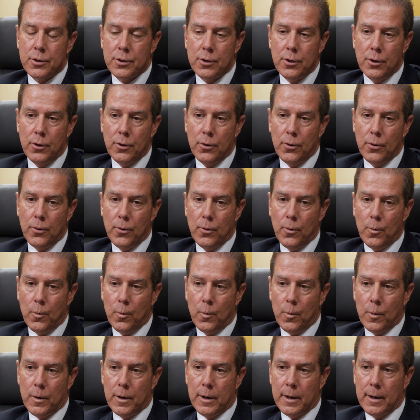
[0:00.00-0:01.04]

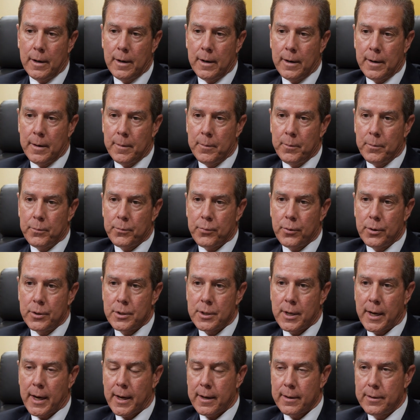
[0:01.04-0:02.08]
to um,
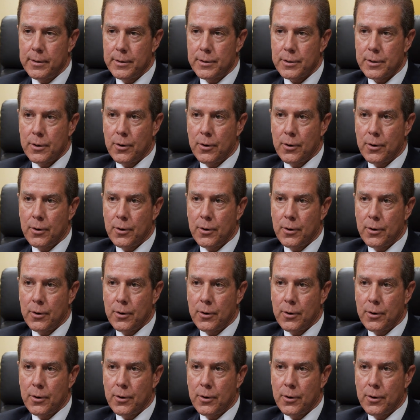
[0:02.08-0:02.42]
protect this